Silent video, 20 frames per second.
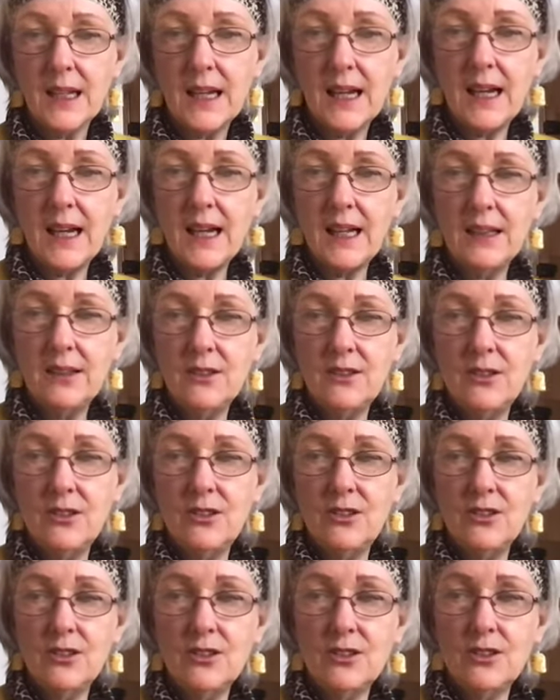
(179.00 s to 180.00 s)
And
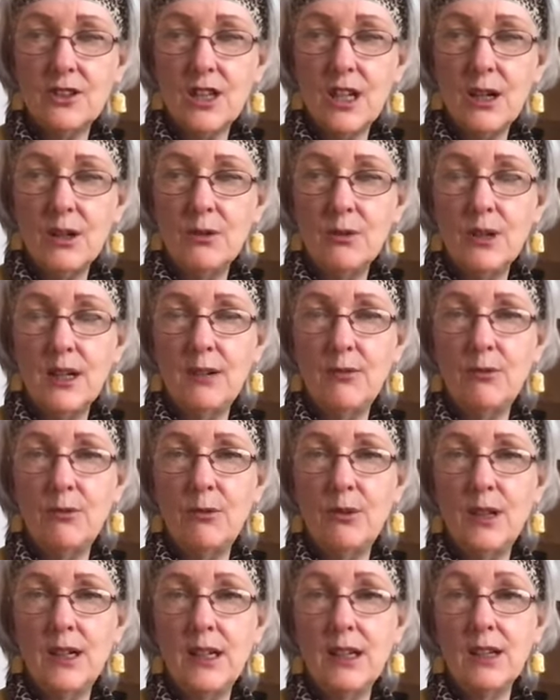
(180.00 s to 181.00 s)
so if
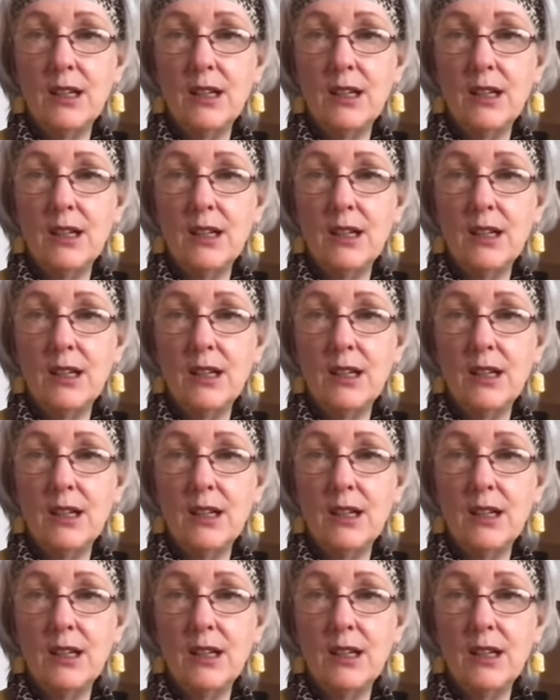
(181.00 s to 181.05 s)
we,